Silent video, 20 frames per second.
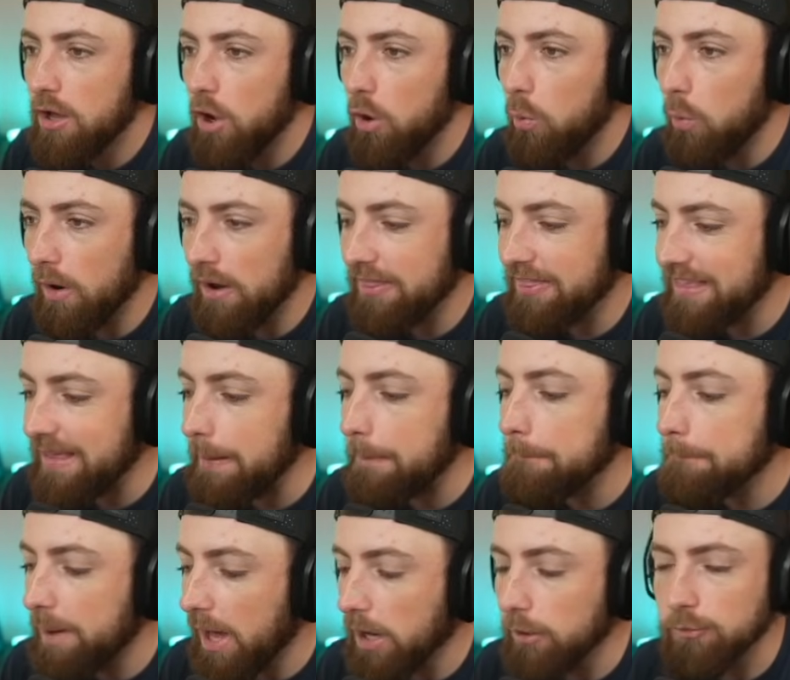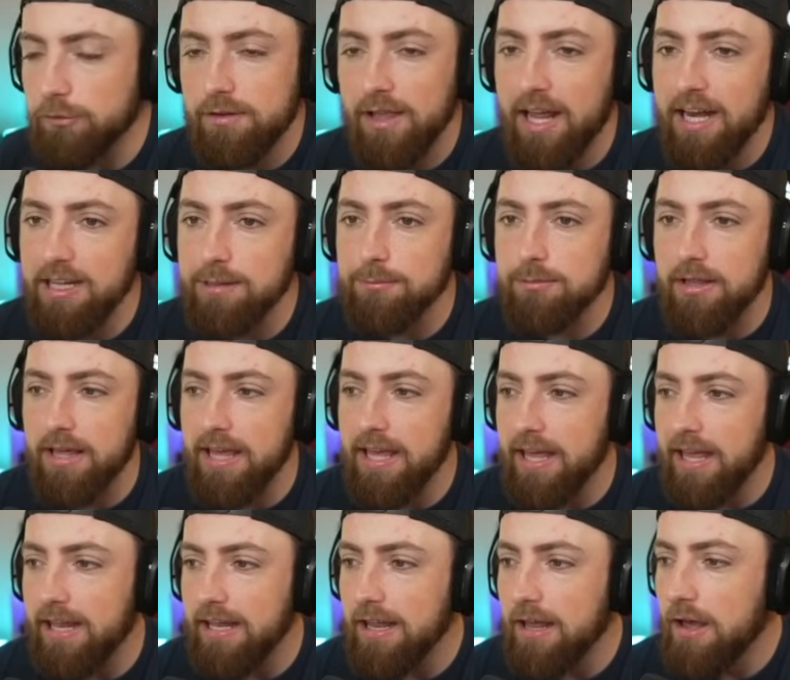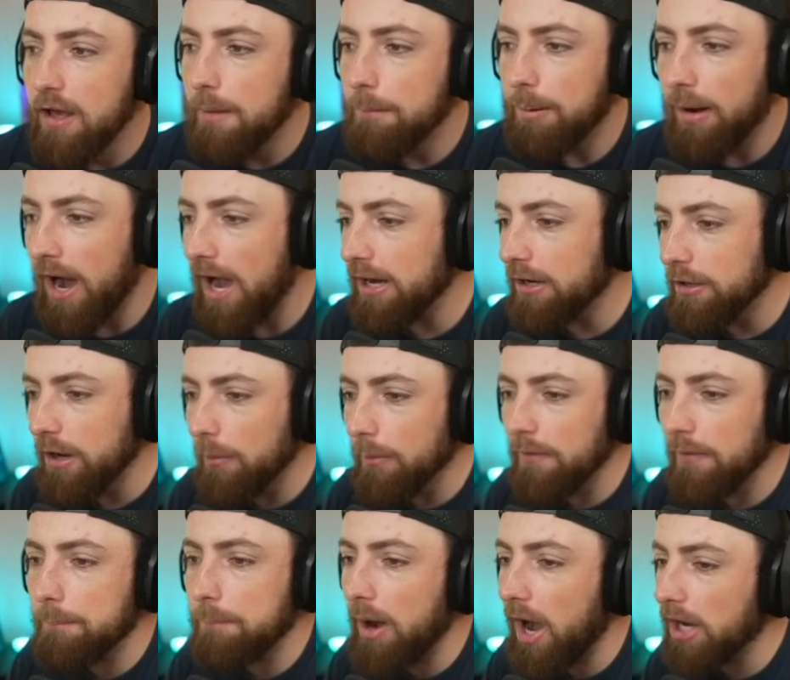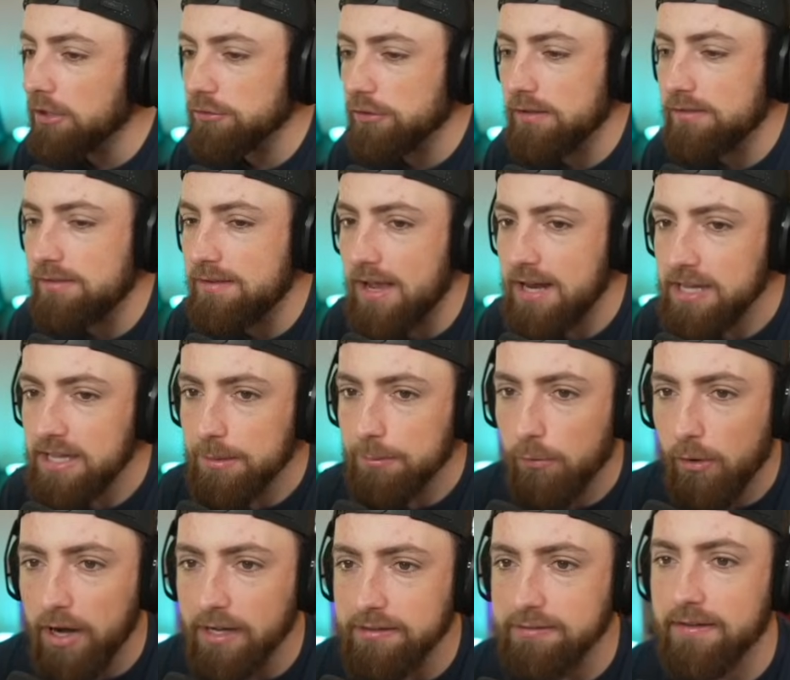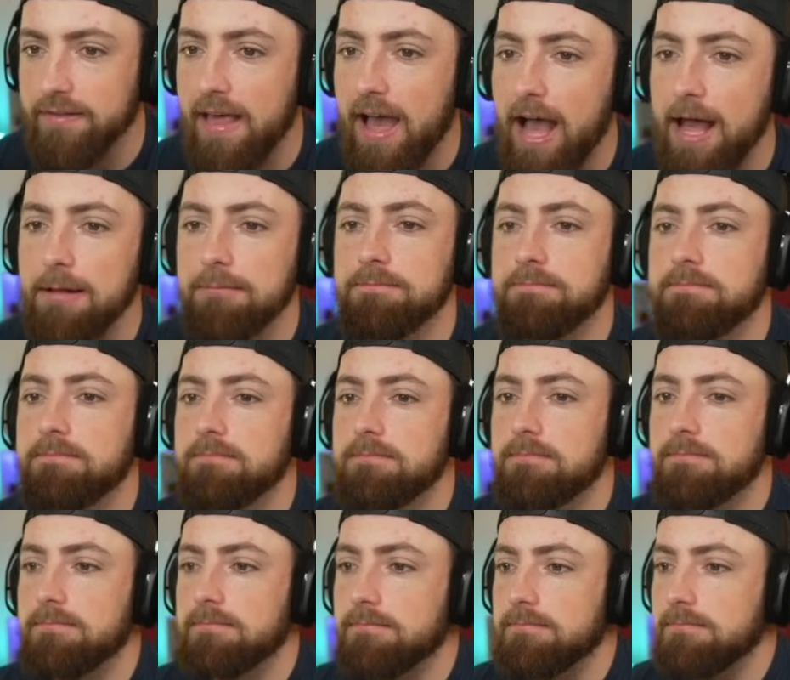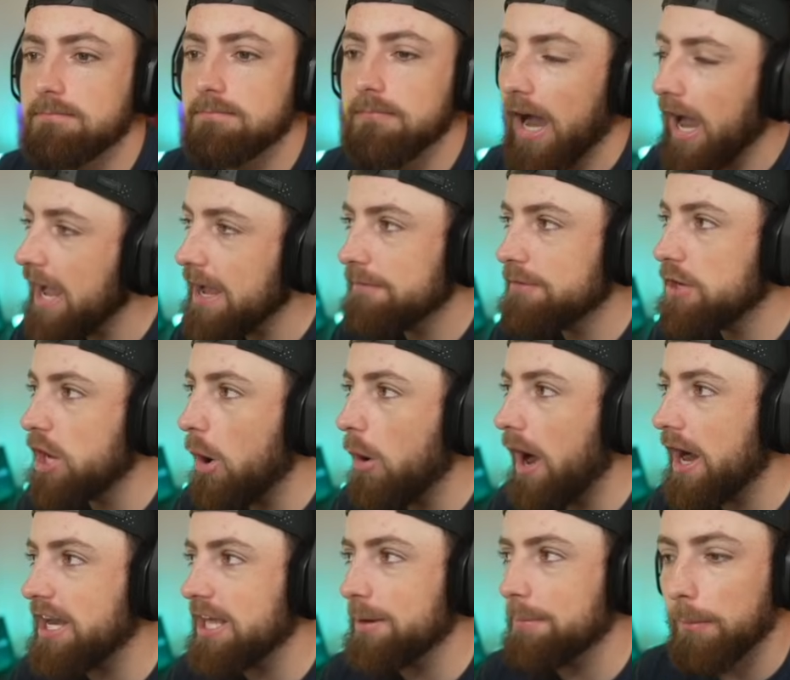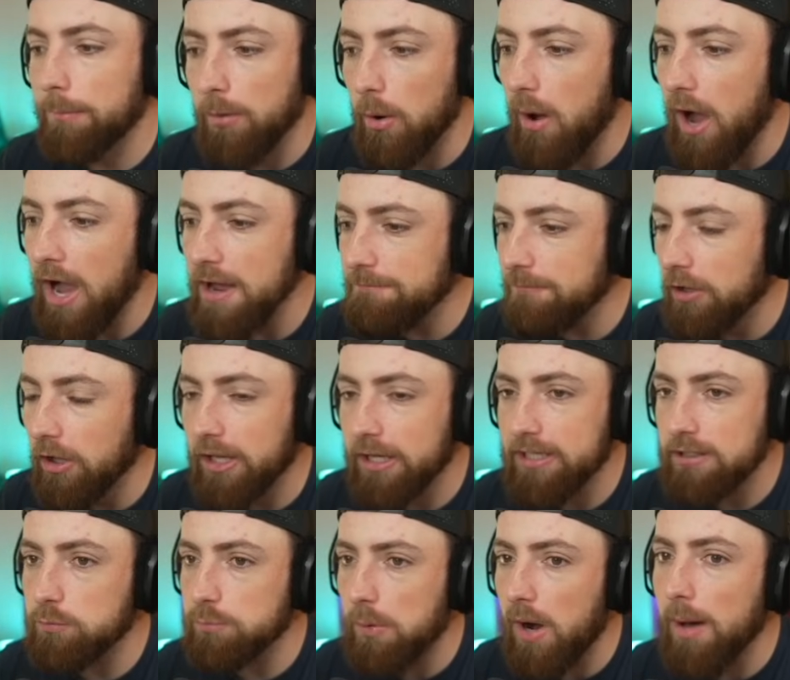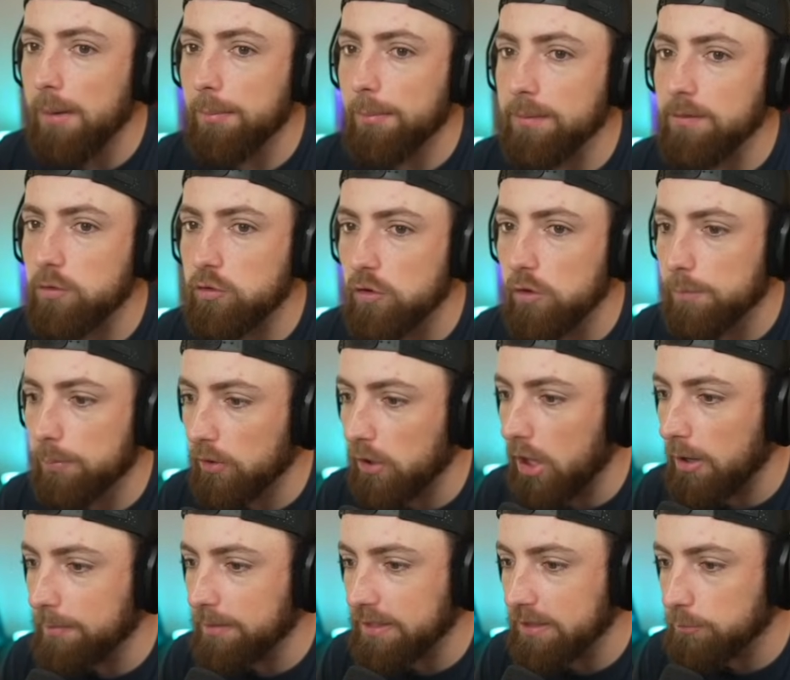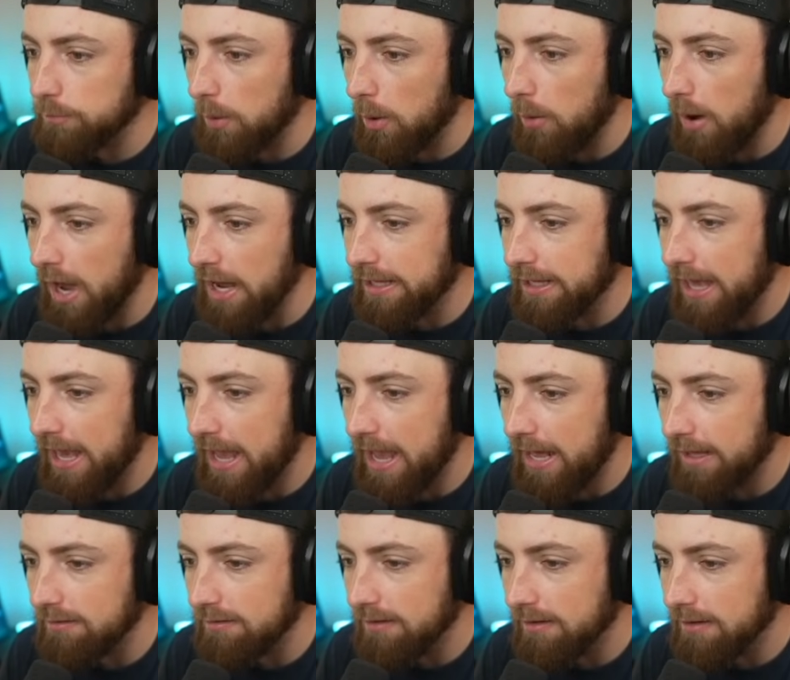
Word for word: one of the better stadiums to hit in, but I don't know where the Padre Stadium ranks in that. I have no idea, but bro, I feel like it's probably super low because bro, I can't